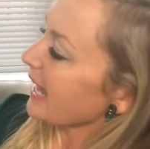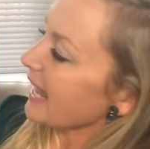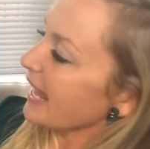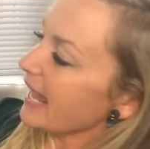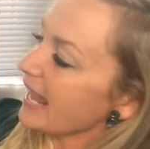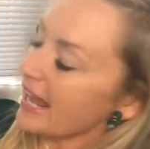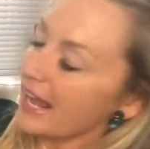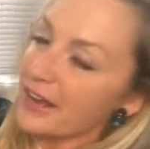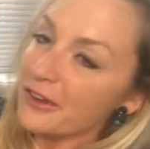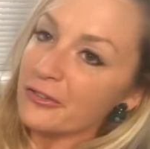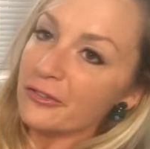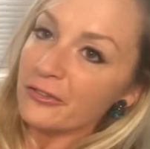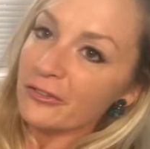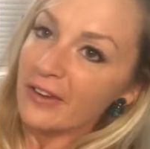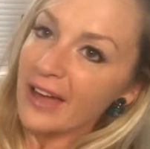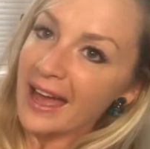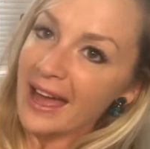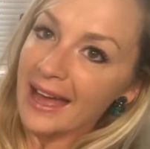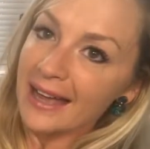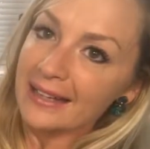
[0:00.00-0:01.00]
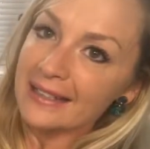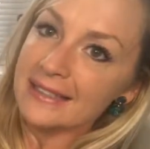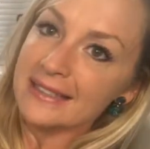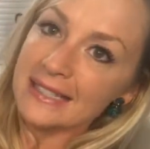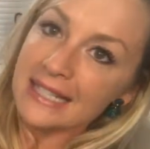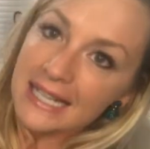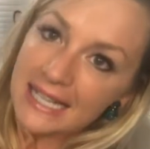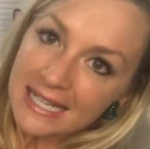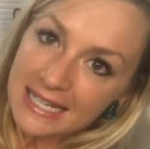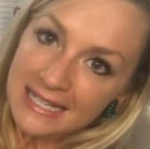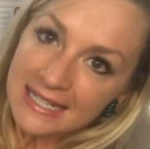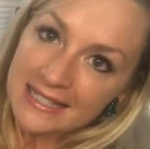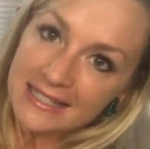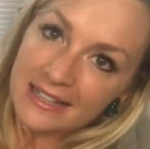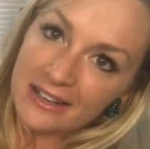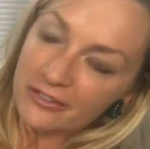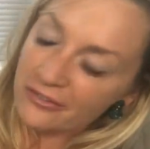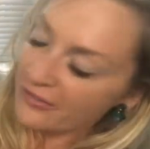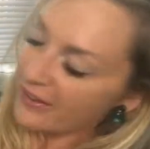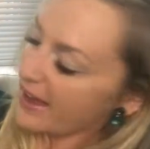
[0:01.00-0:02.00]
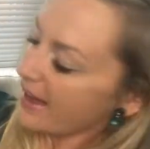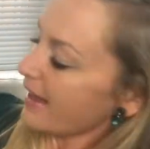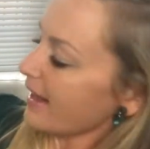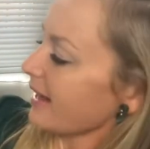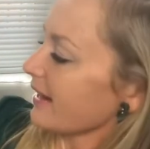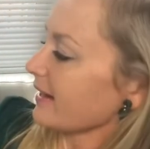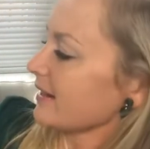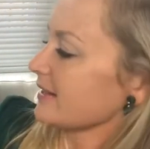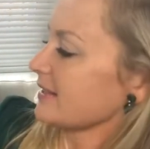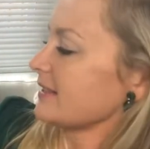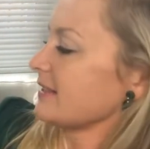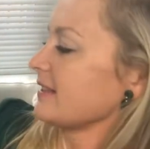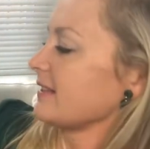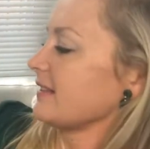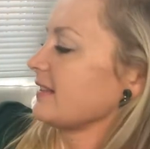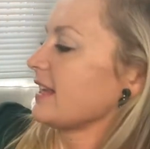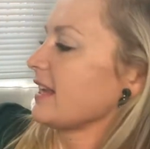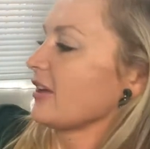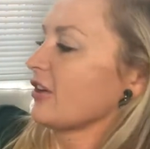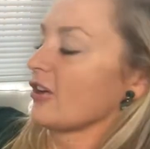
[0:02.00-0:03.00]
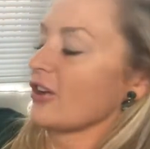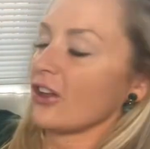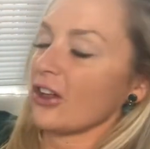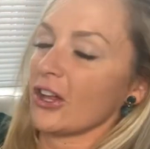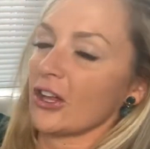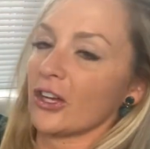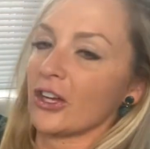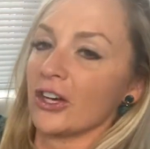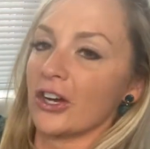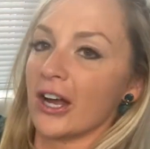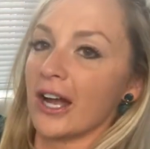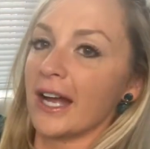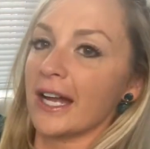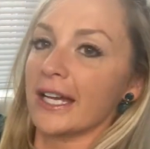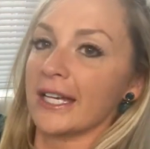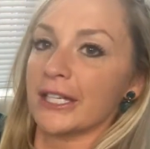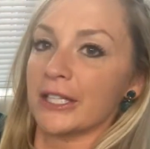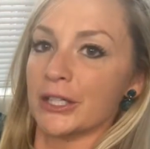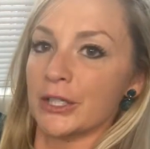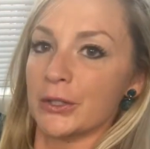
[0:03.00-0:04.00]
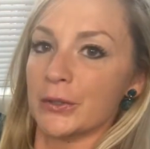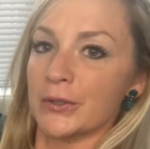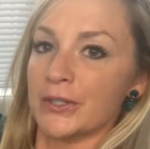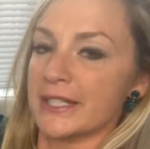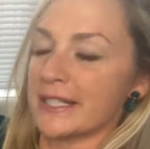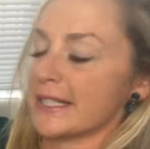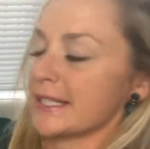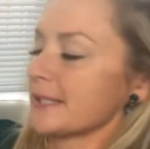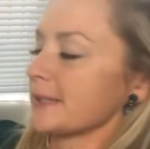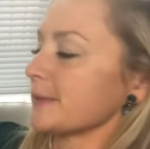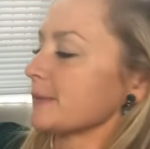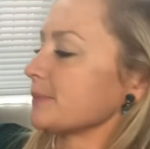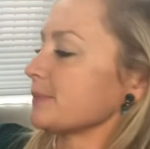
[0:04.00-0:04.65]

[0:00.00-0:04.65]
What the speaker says: A fact is a fact, they all cried in unison.